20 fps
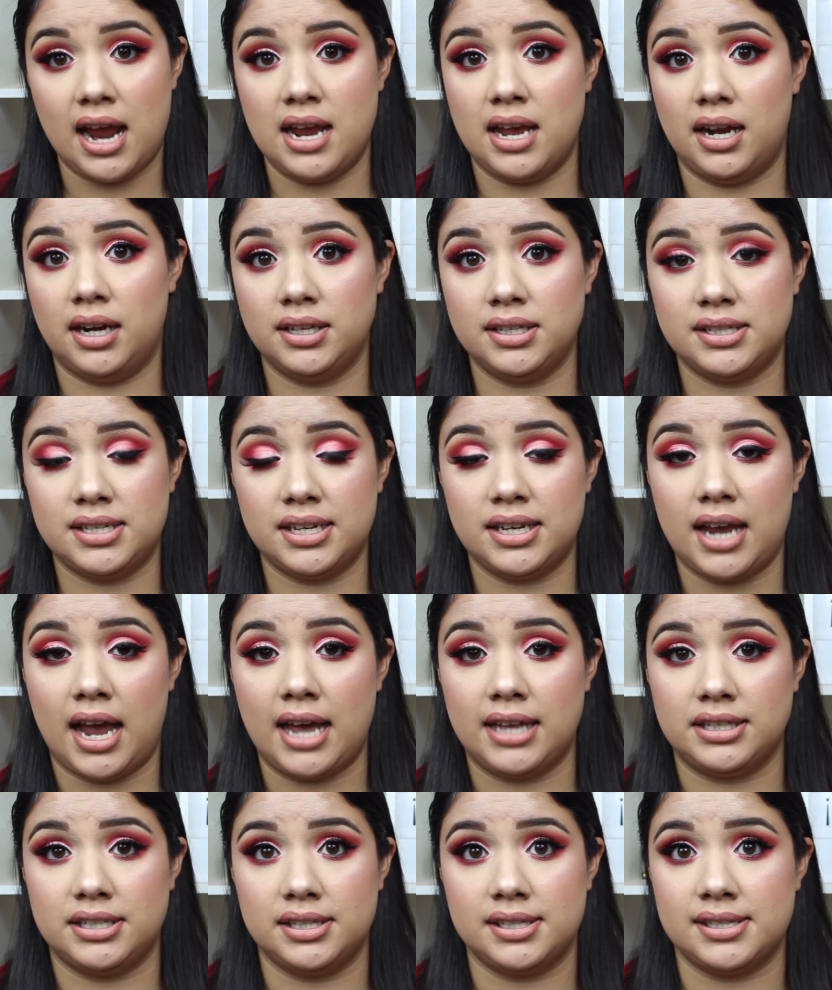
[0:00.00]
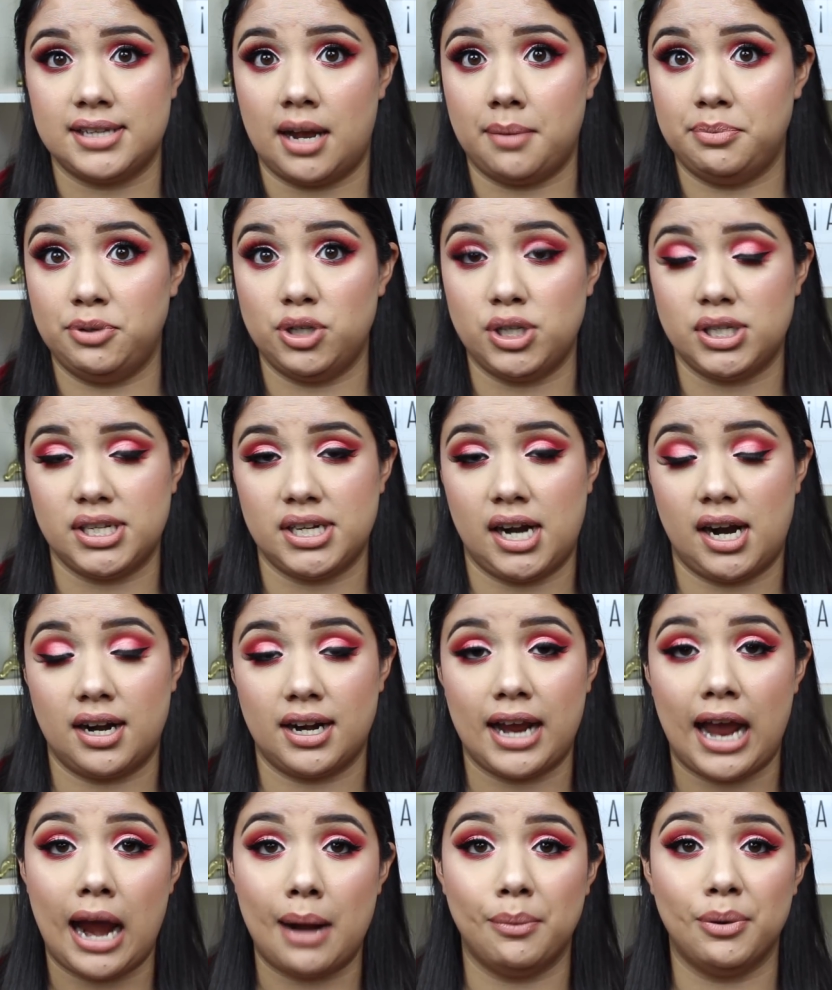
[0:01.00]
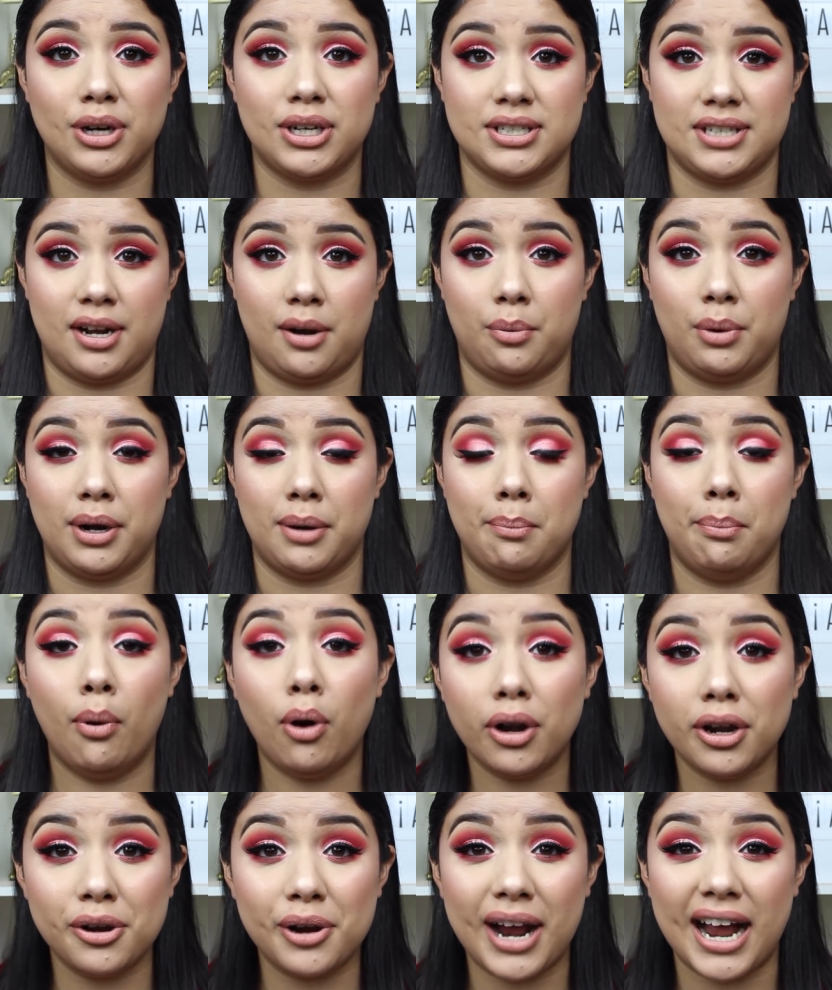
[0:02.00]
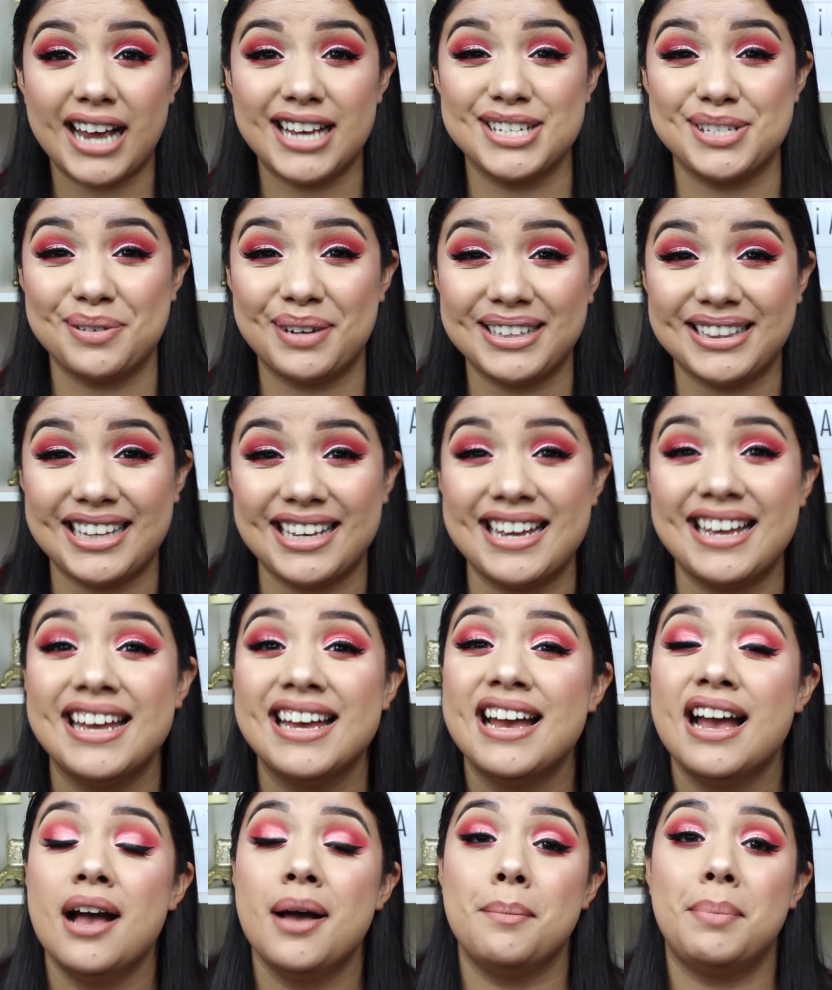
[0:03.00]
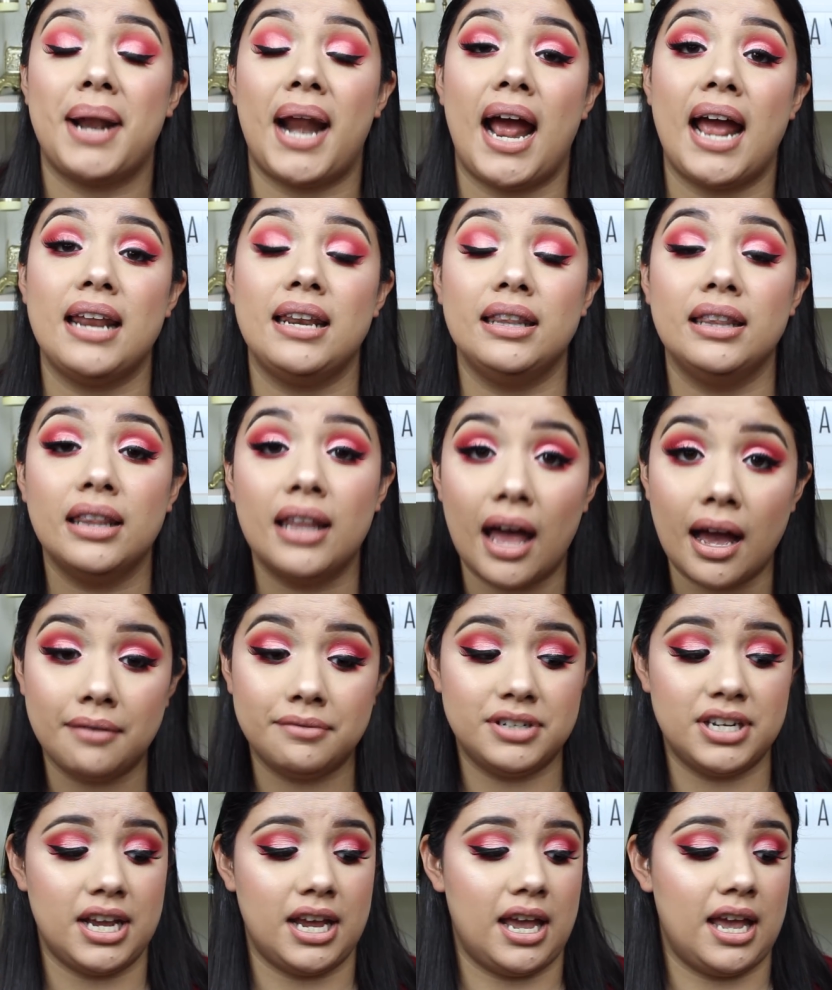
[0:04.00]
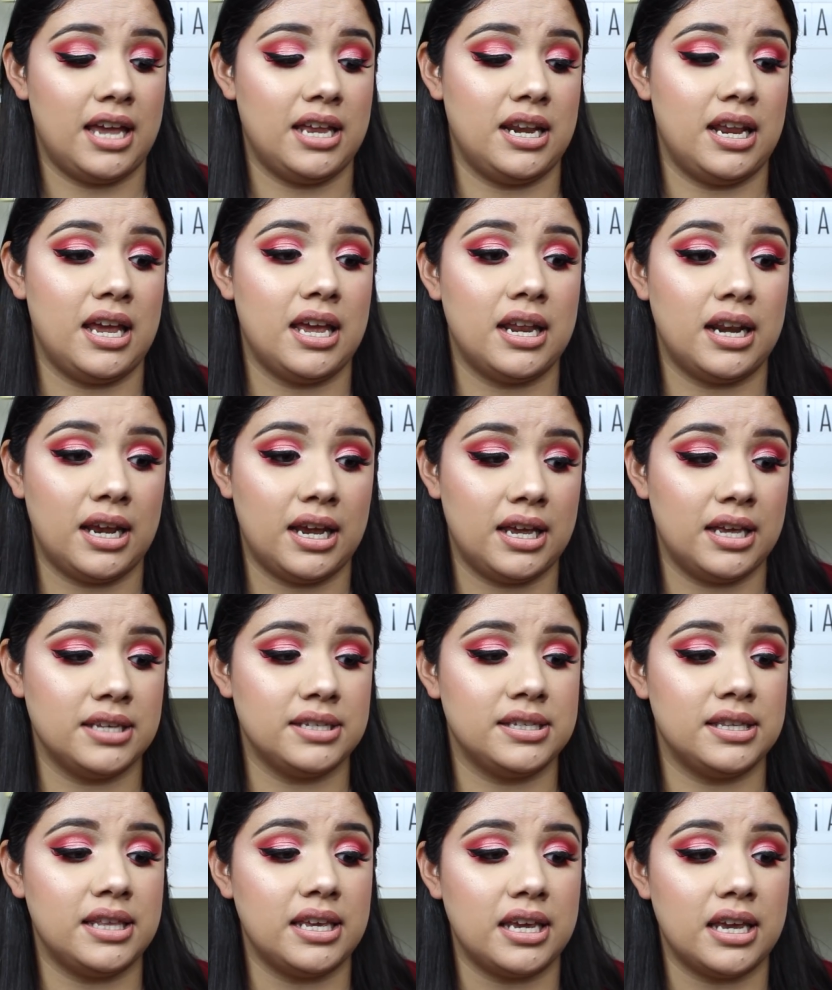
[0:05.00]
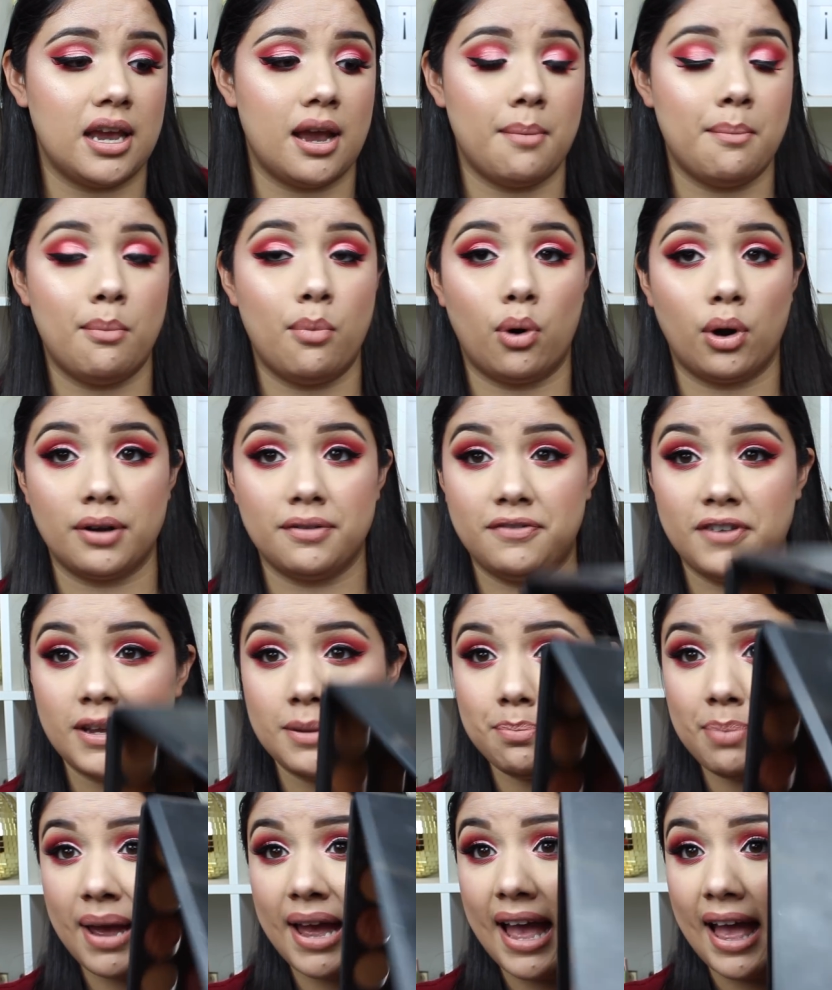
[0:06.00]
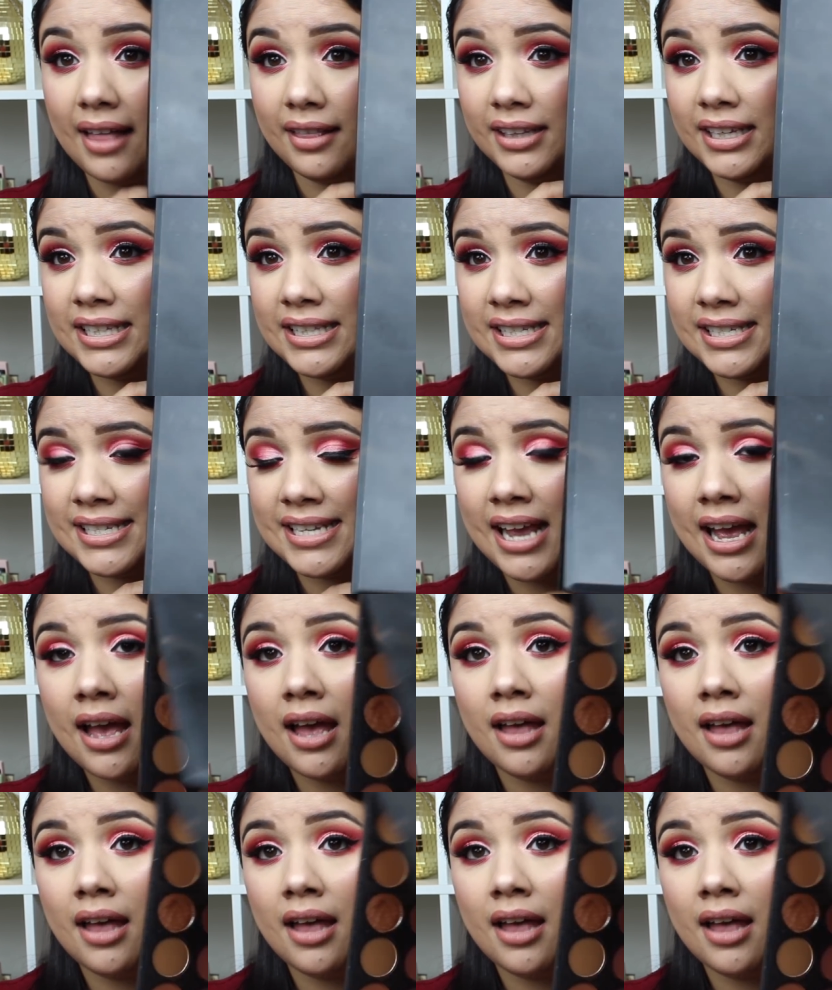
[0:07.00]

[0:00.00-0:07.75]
I honestly had to stop using it on camera because I don't want to bore you guys with it, but I loved it, and it is the Morphe palettes,